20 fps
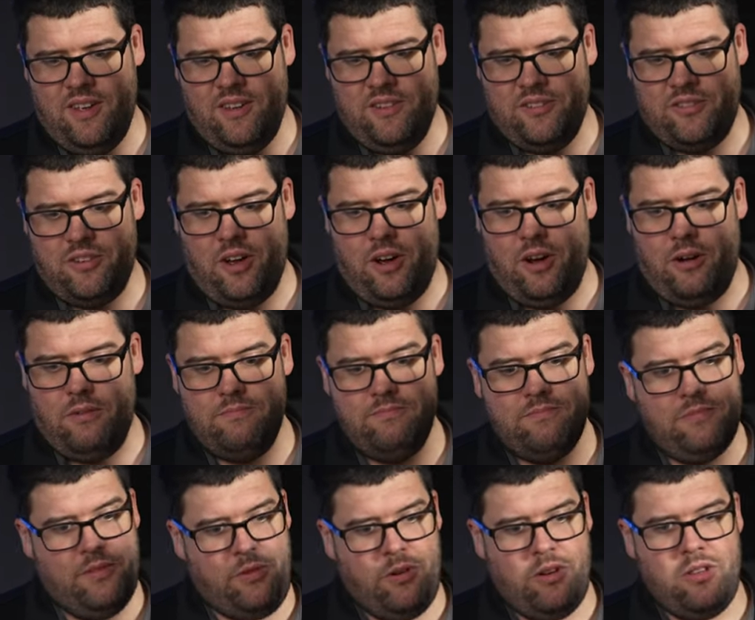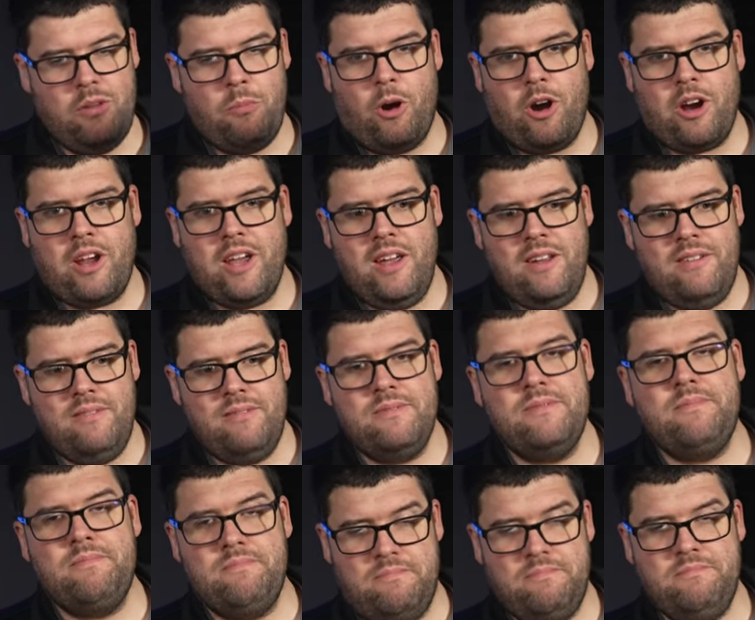So if you're in the market,
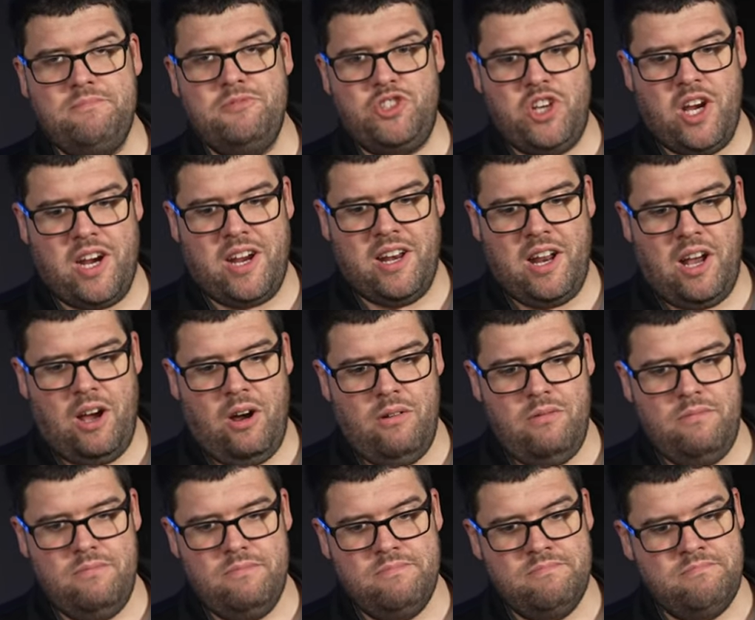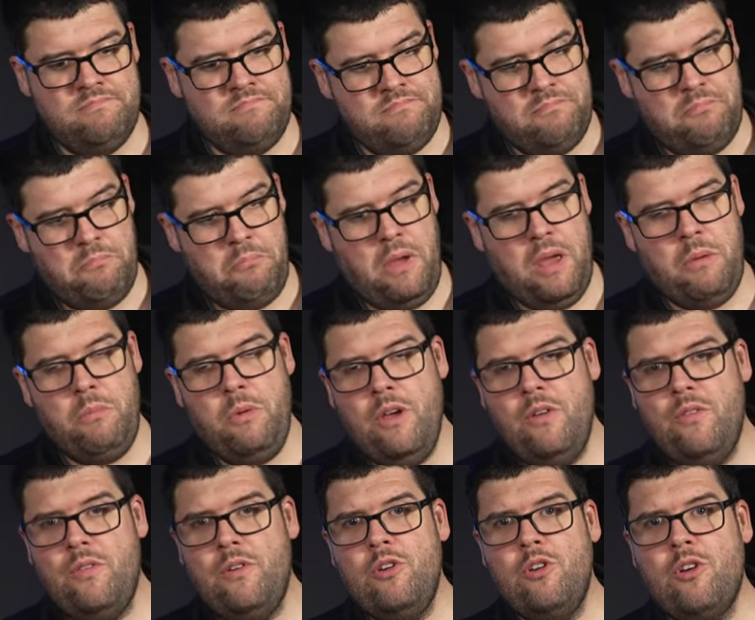check it out. Maybe
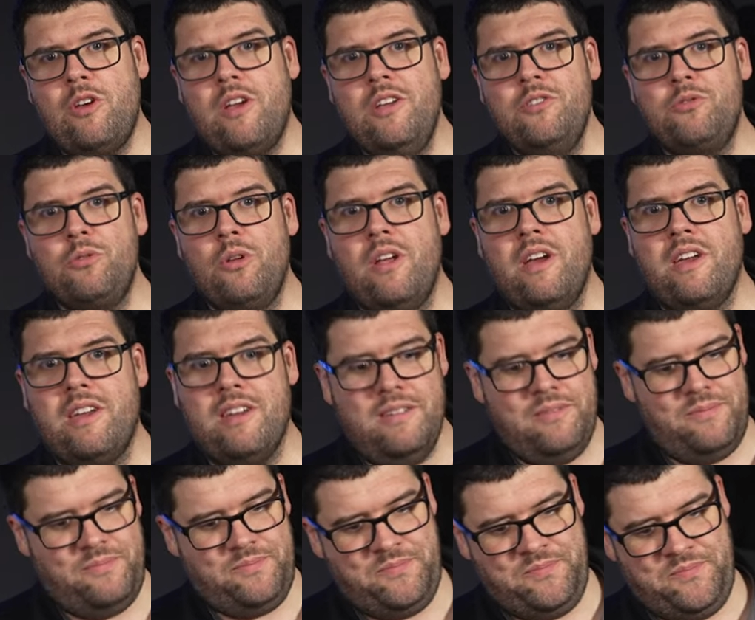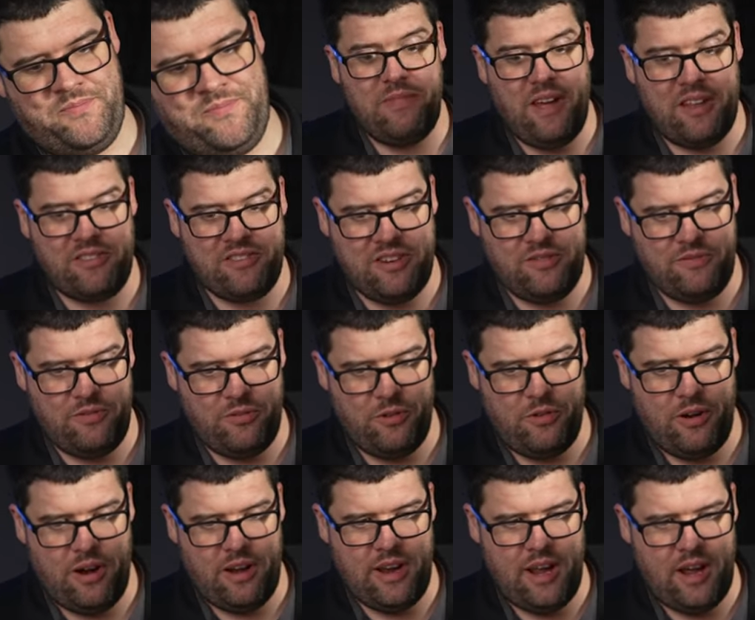even your kids will like it. That's it for
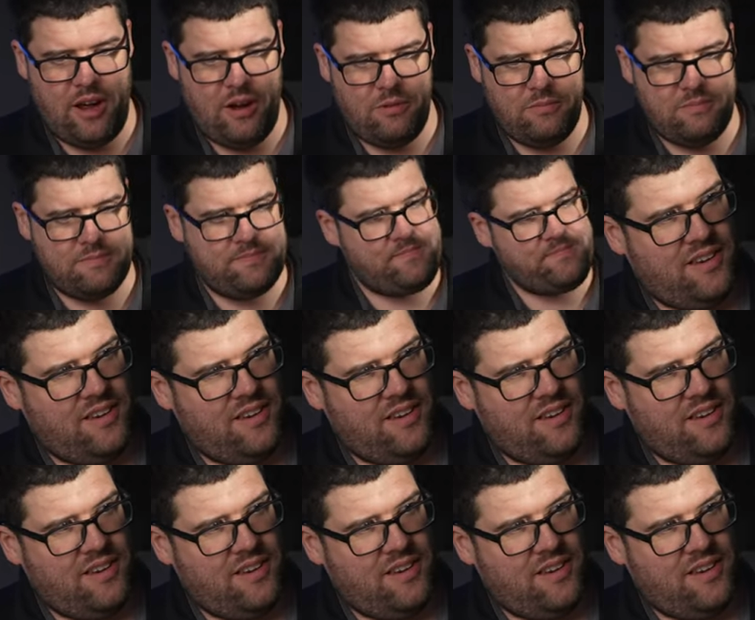right now.